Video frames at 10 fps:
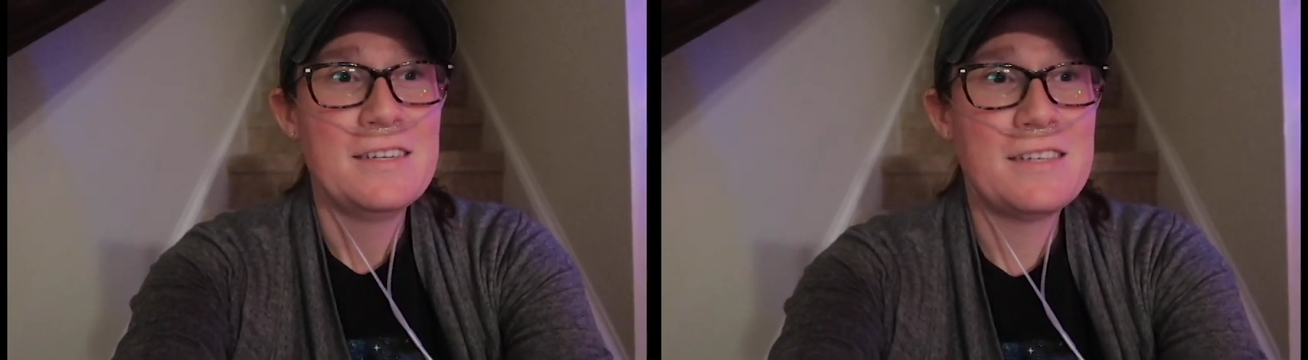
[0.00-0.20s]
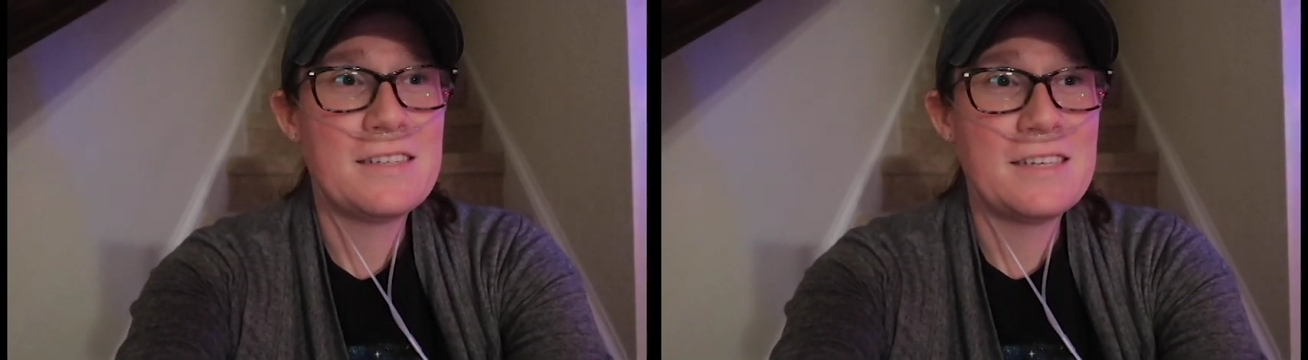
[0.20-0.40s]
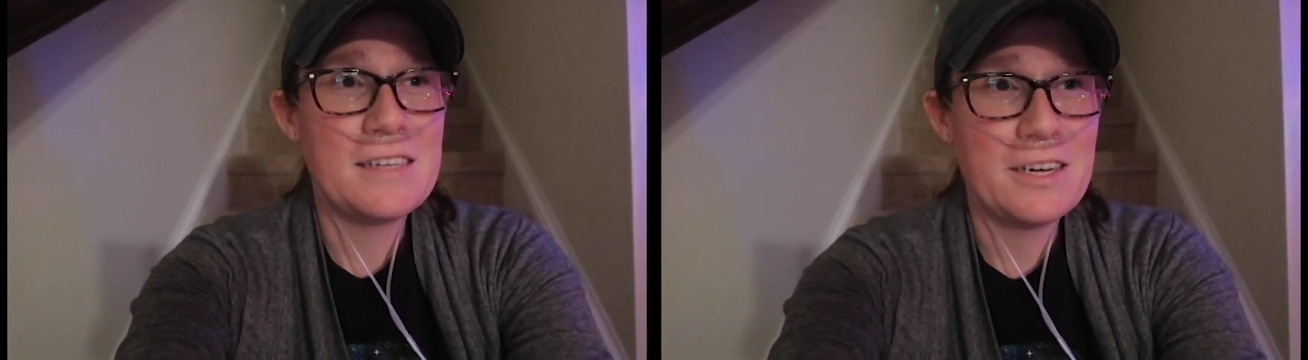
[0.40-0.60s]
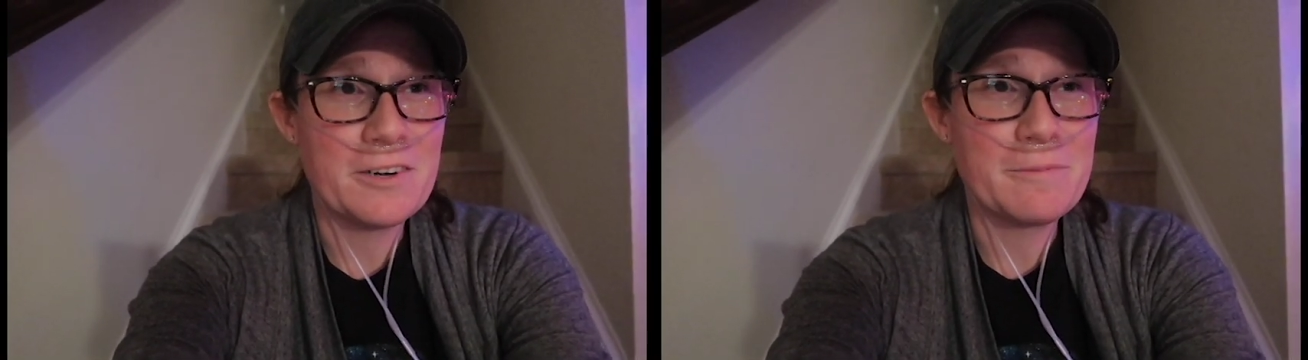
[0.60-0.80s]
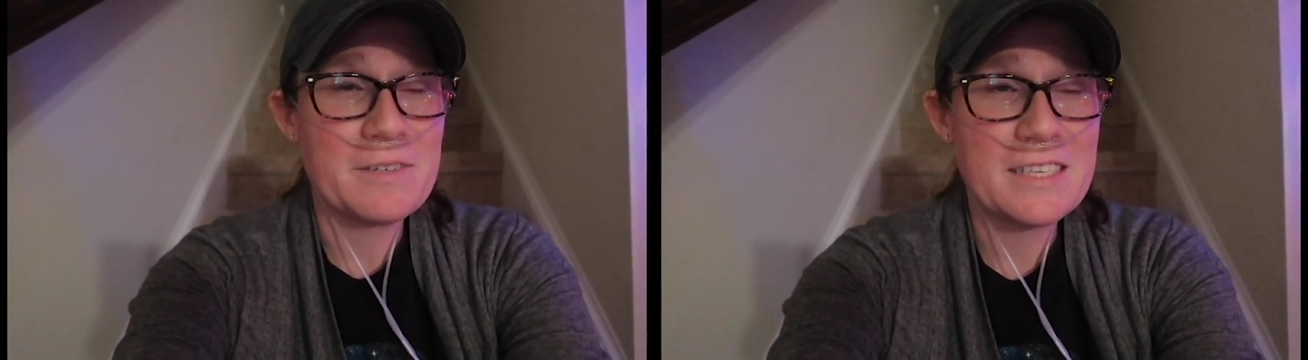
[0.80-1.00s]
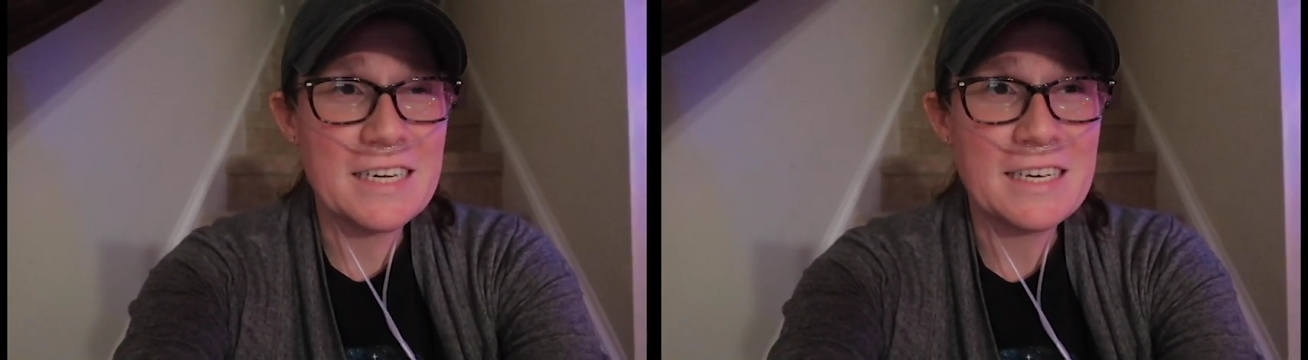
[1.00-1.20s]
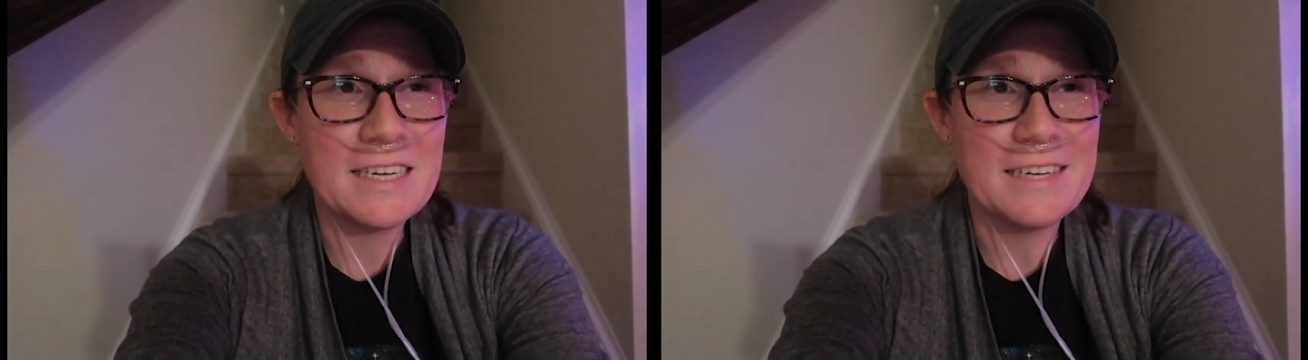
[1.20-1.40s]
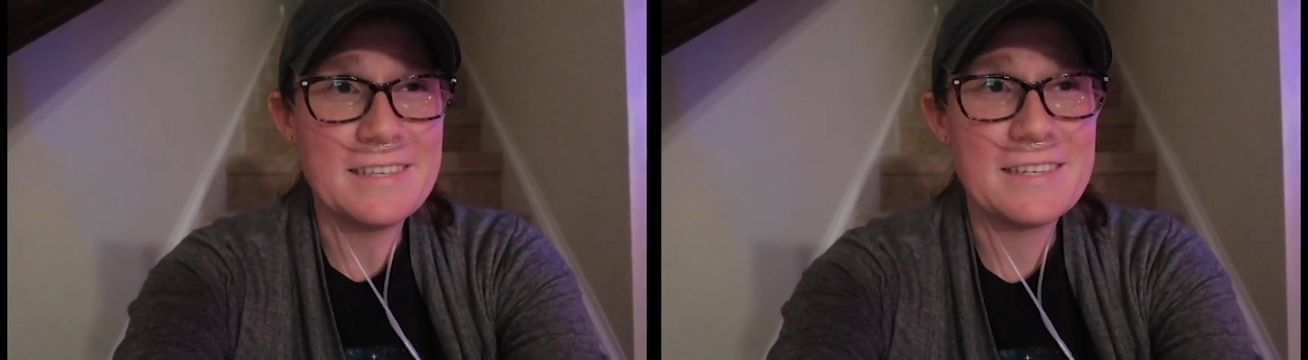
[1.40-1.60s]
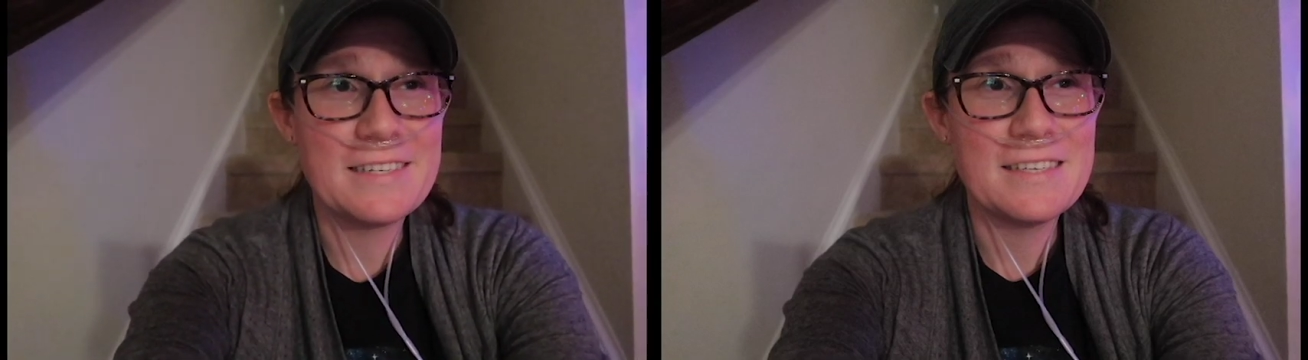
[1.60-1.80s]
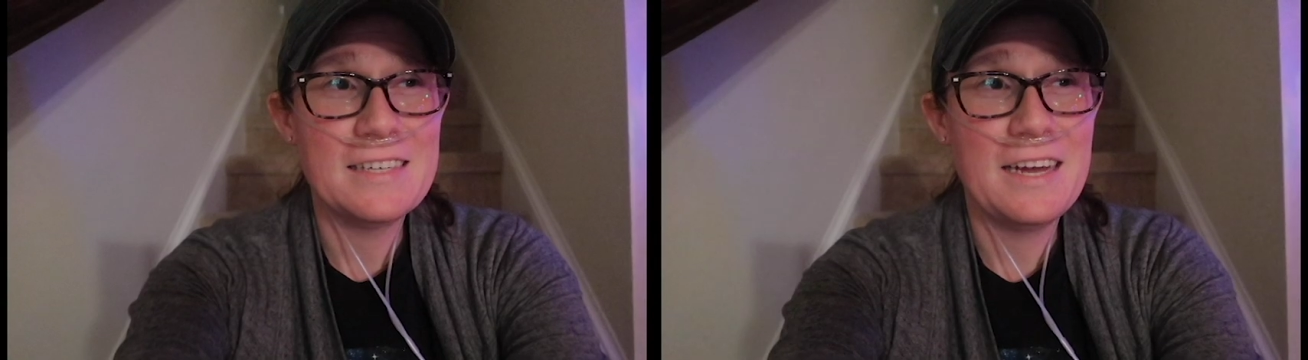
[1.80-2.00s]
serum sickness